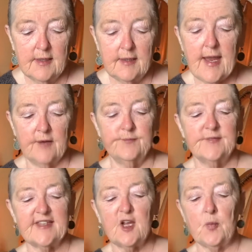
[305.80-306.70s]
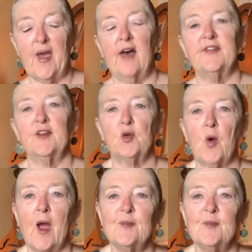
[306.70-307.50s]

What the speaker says: Now, psychopaths and crime.